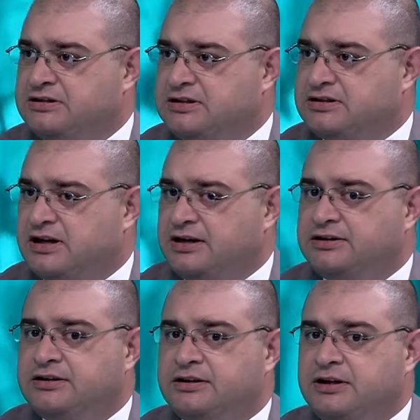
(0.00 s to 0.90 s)

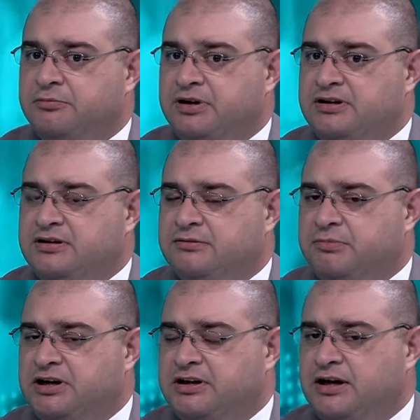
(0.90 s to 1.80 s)
society,
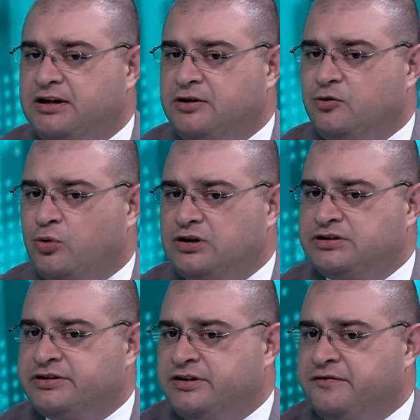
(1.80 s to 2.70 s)
meaning that
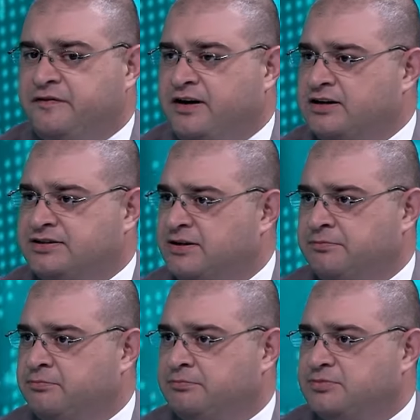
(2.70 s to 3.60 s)
once he fires
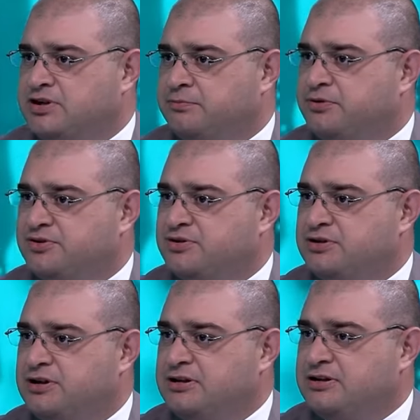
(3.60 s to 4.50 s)
some
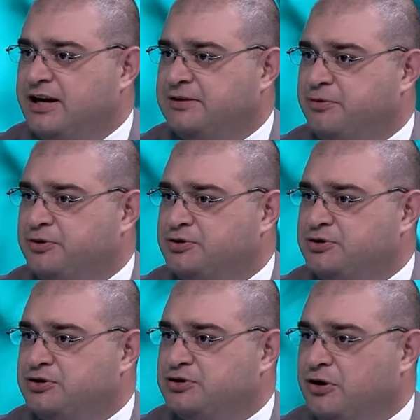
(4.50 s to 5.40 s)
person, that
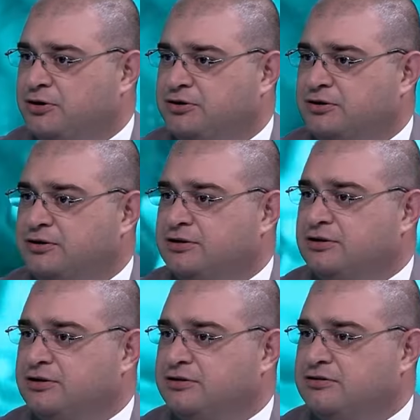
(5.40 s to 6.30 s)
person is not
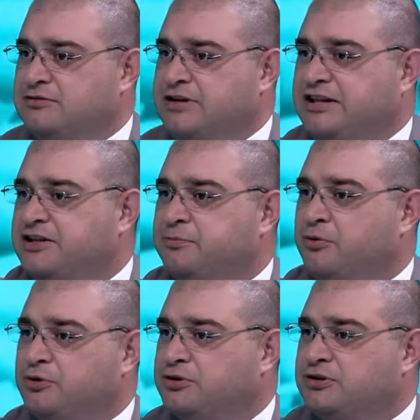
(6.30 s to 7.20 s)
that
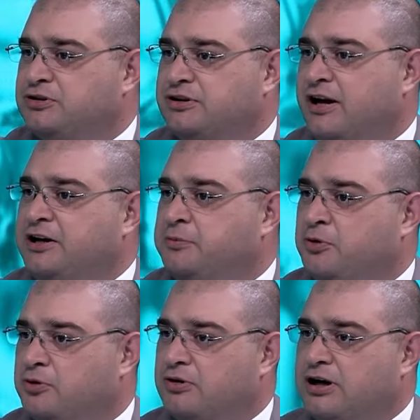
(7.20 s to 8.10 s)
important
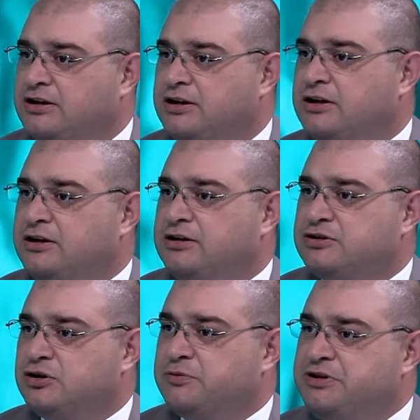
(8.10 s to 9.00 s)
anymore, right?
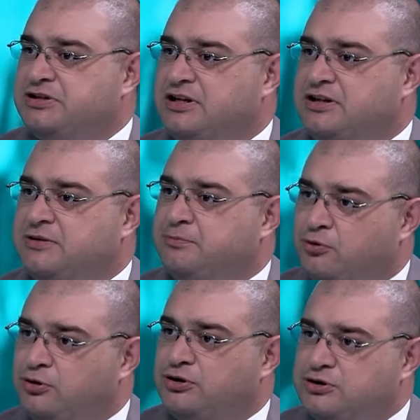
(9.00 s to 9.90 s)
So it means that the
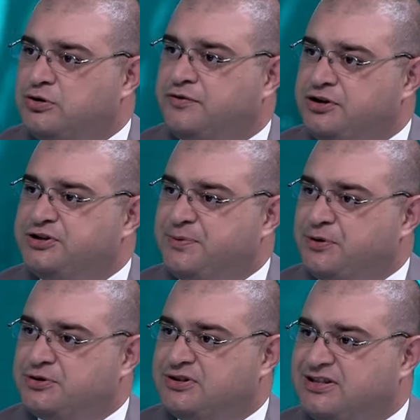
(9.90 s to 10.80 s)
importance of each
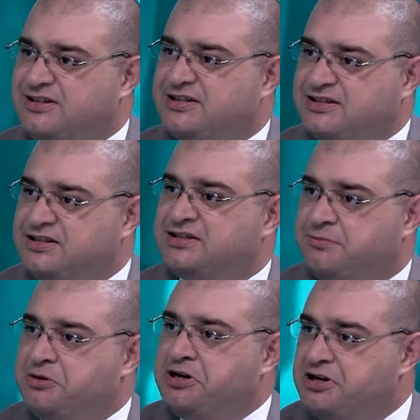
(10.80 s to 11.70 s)
person in the
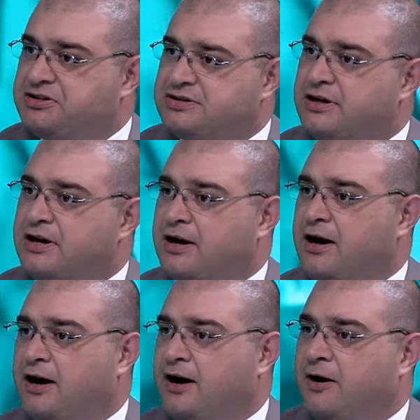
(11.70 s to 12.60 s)
system, in his
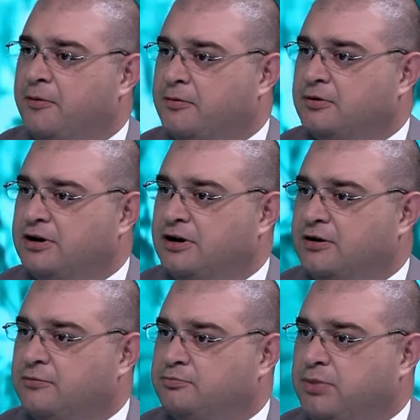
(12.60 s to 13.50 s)

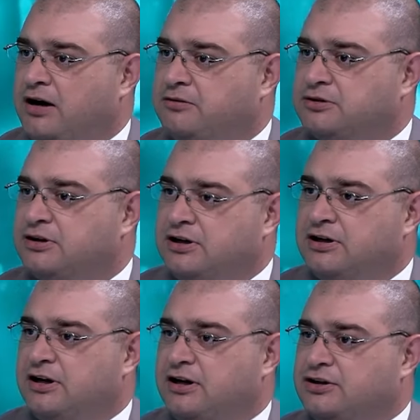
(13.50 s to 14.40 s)
power
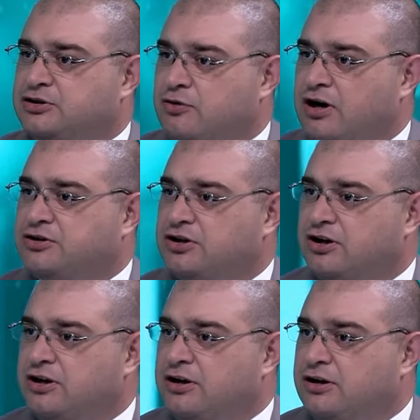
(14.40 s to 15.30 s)
structure,